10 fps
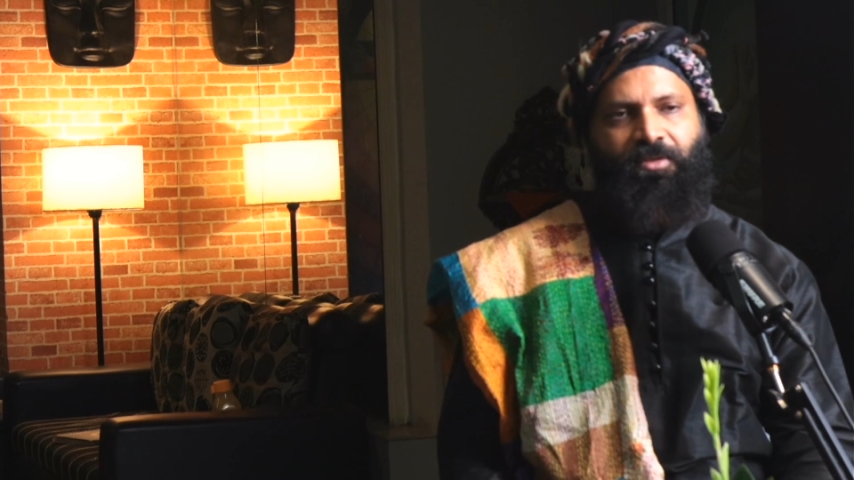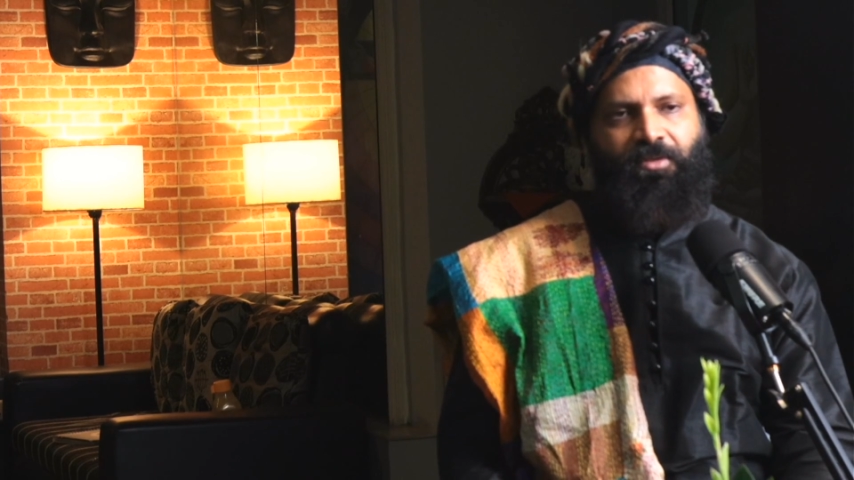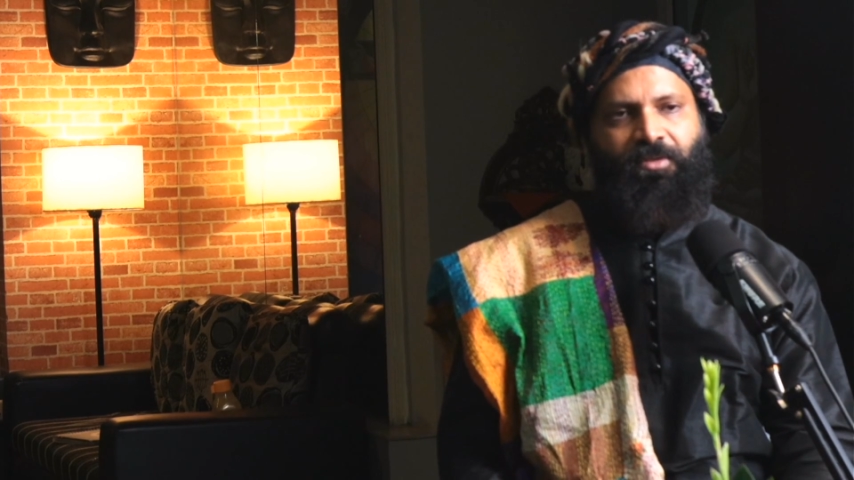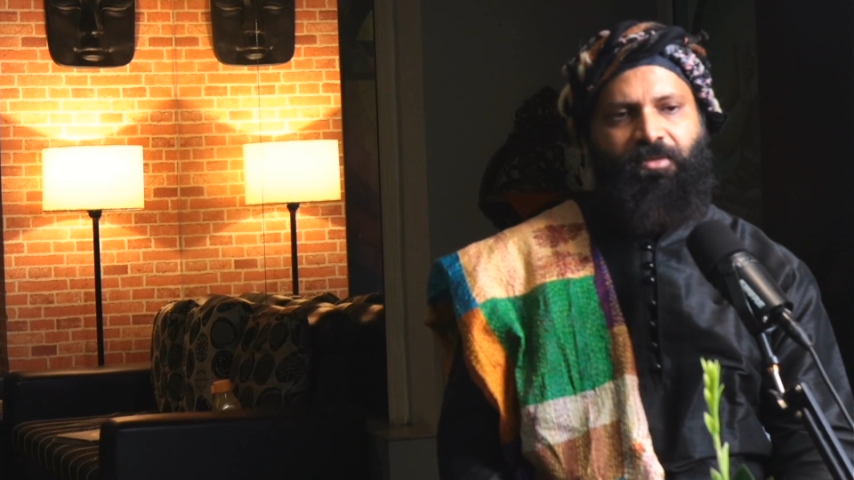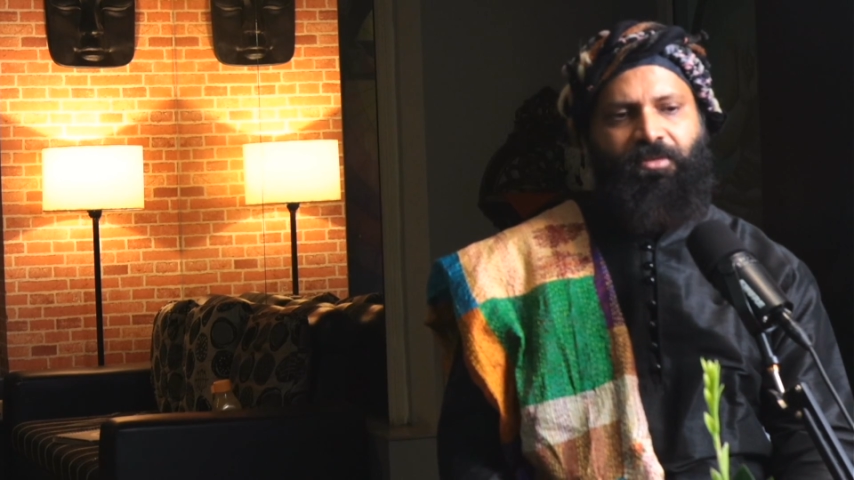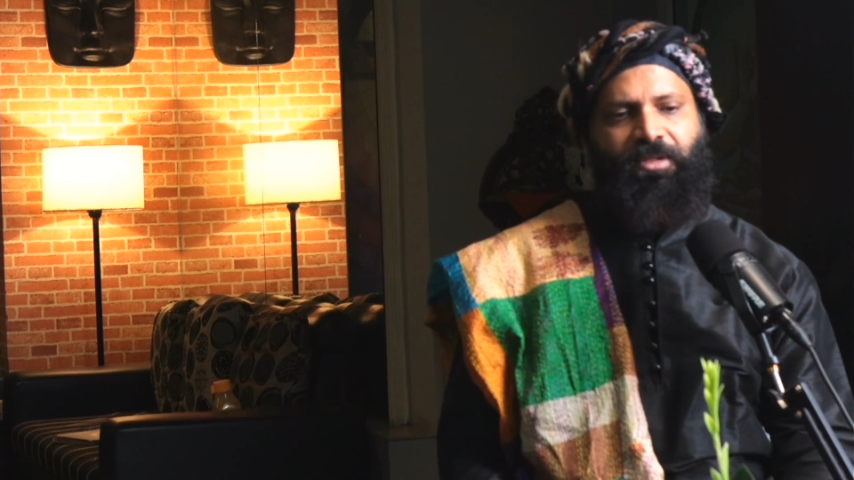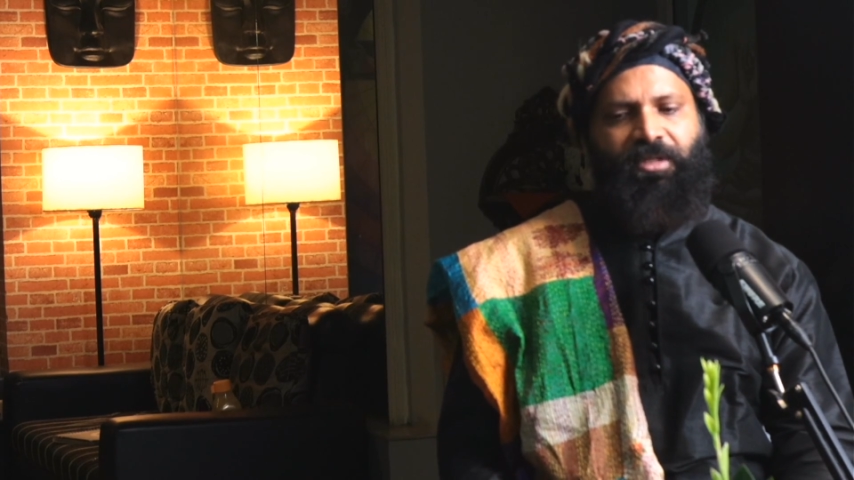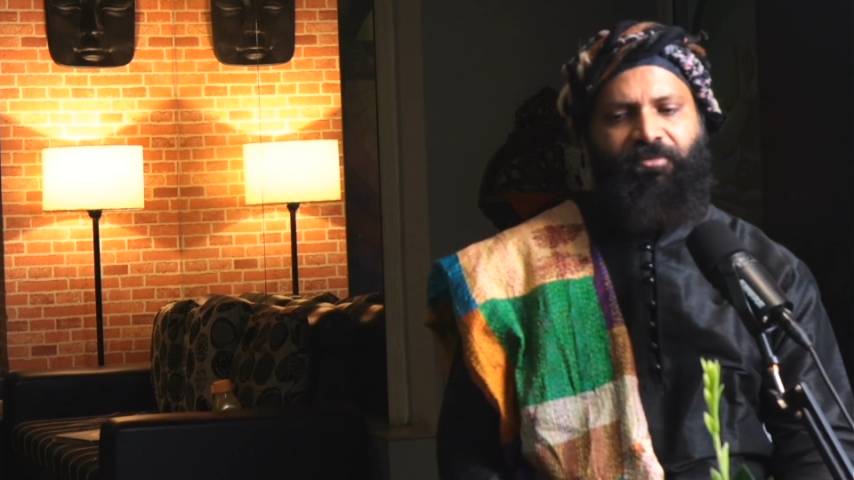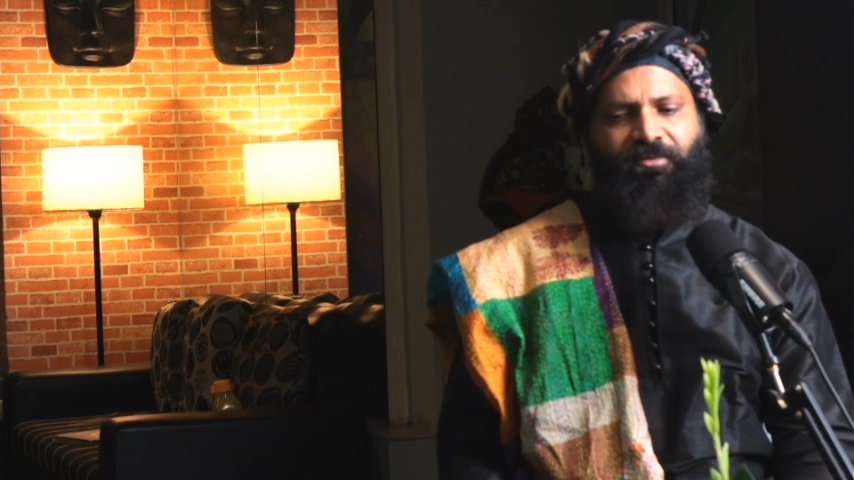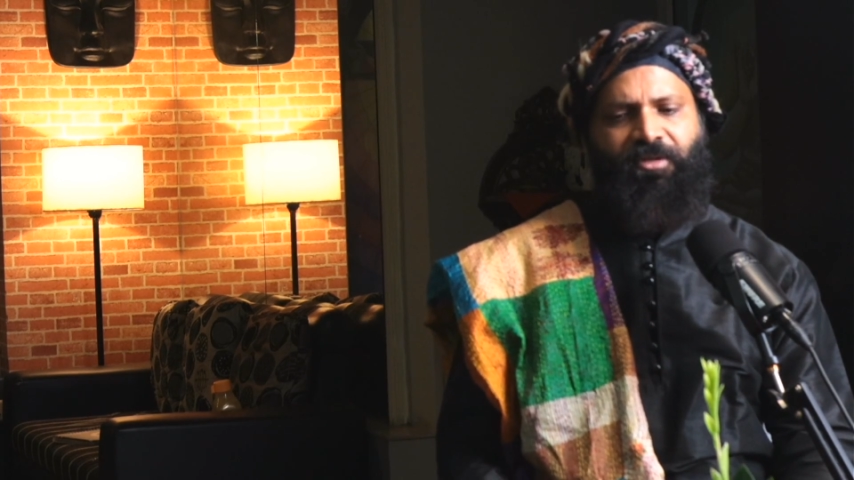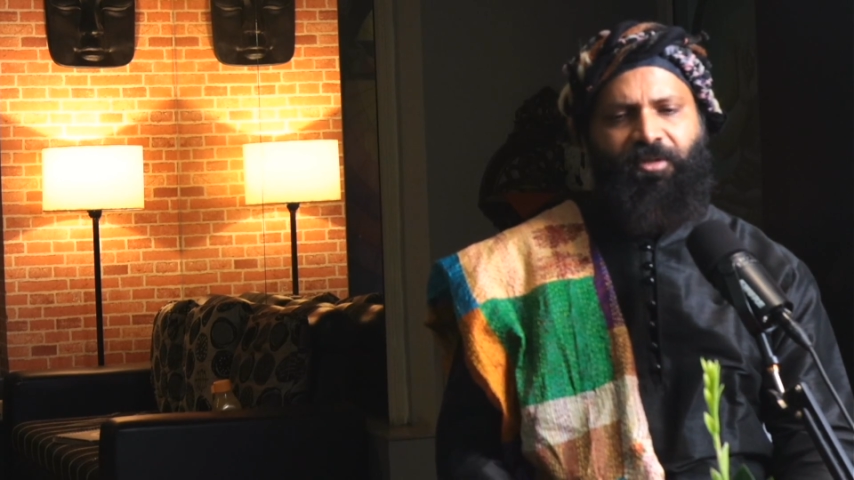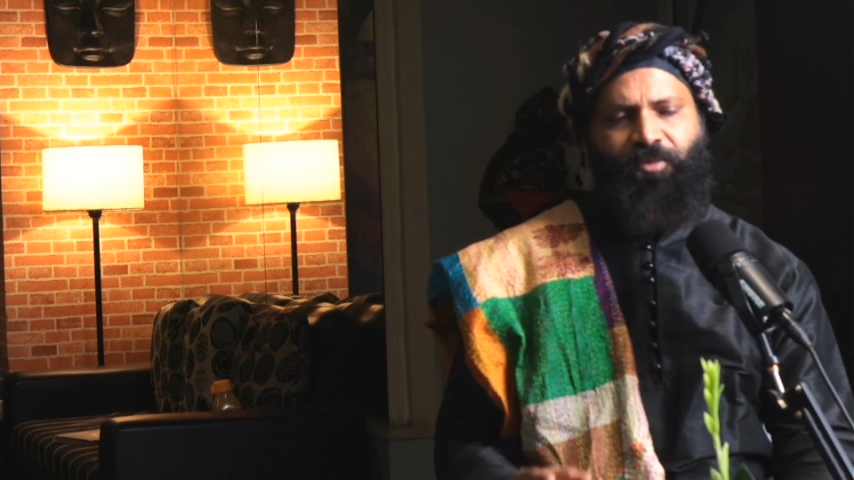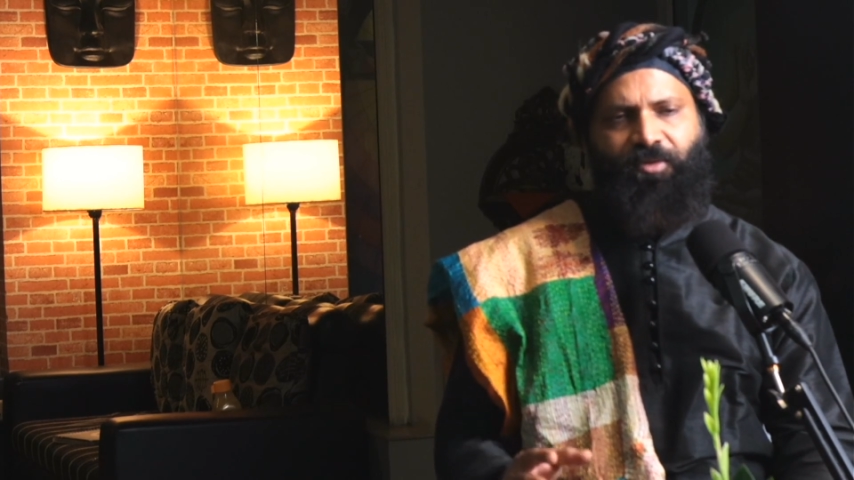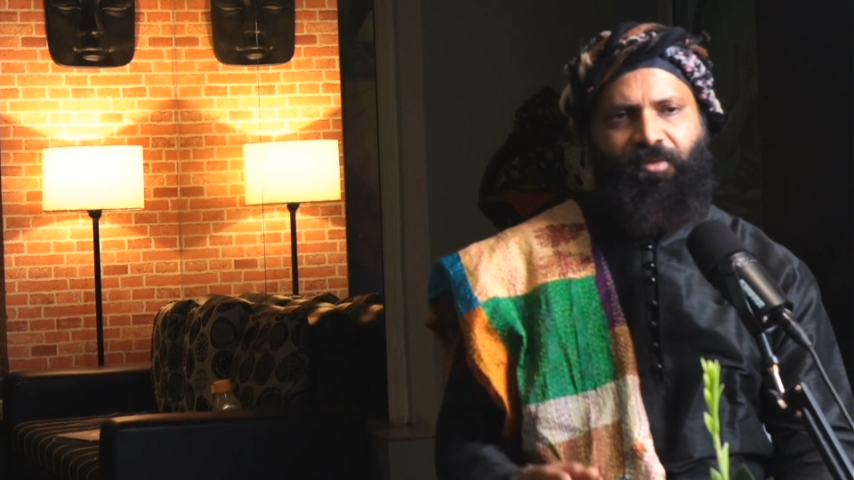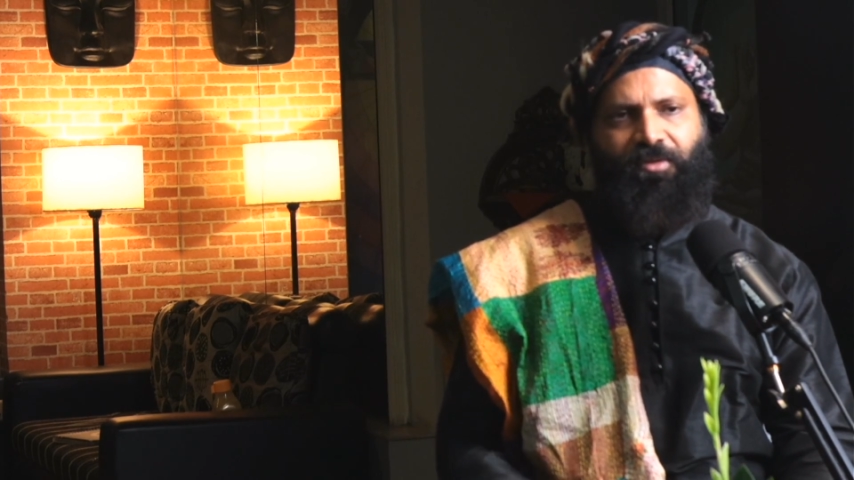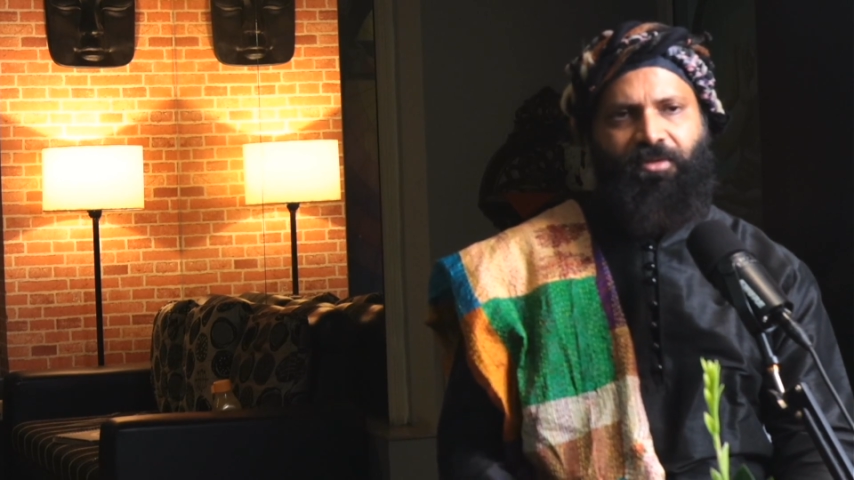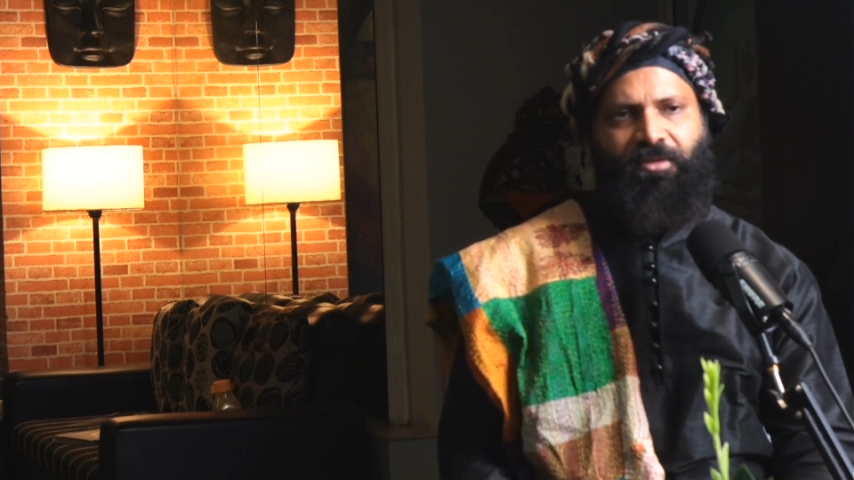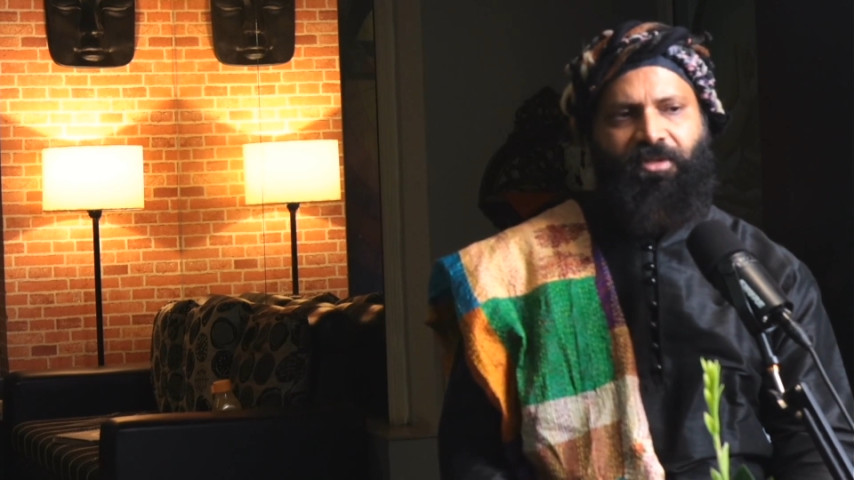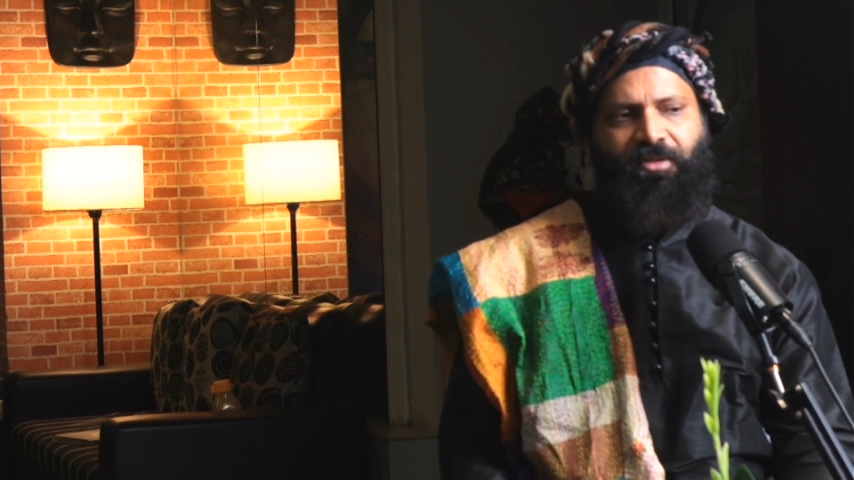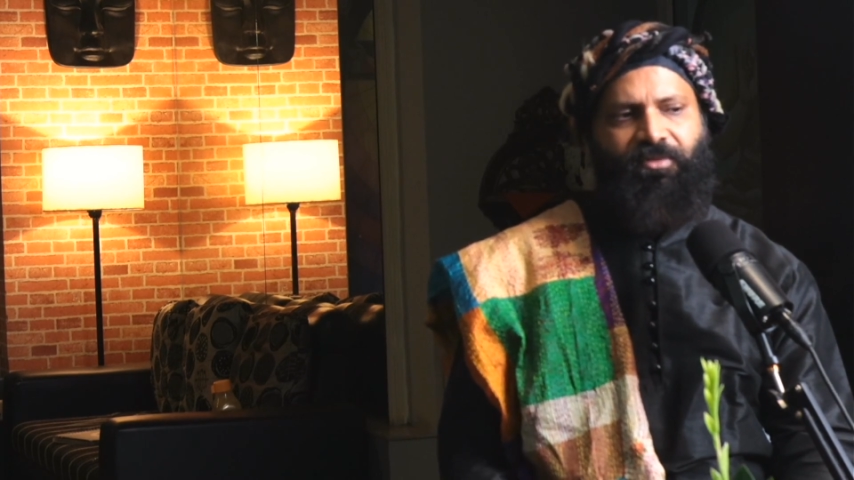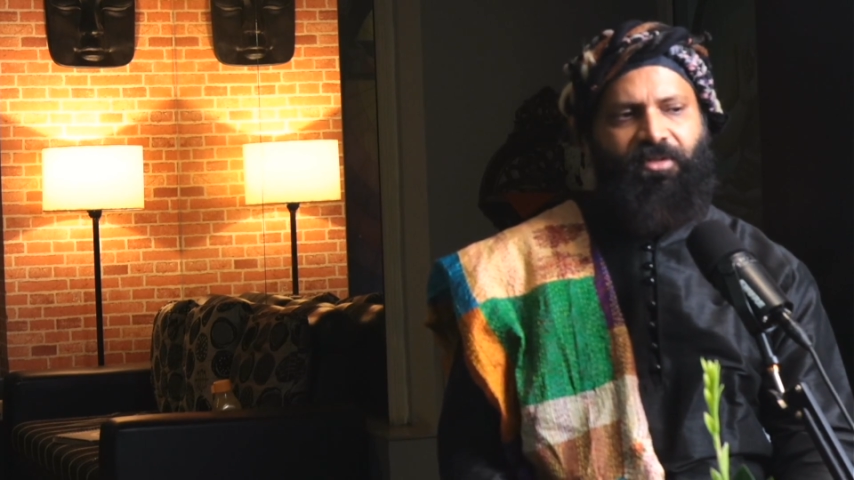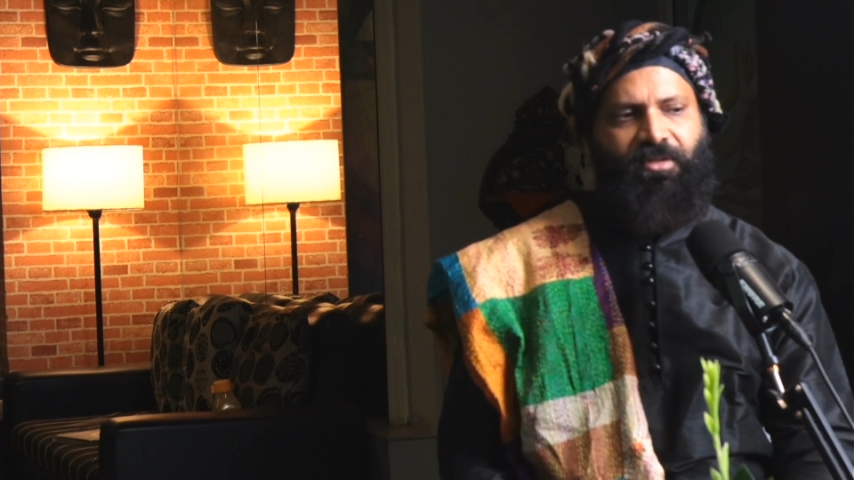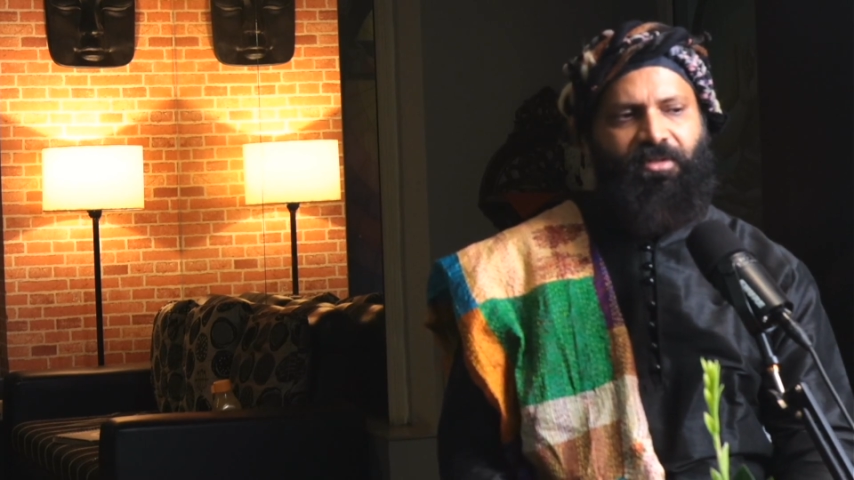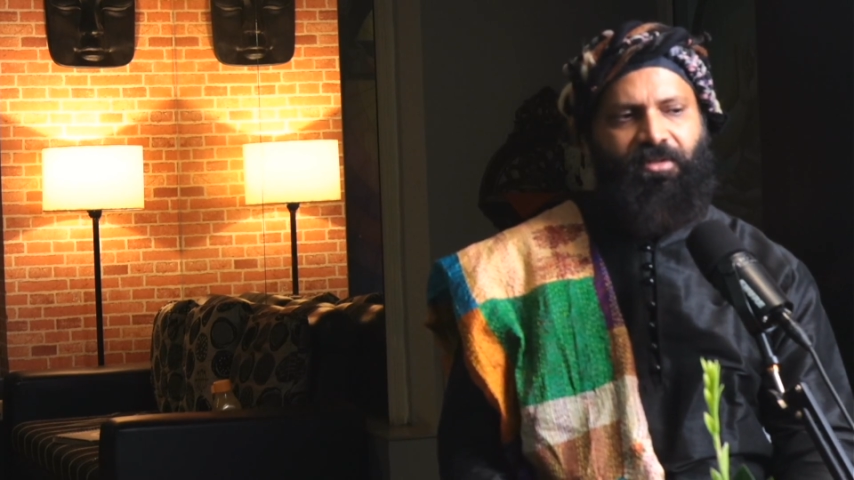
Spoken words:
They will report, they will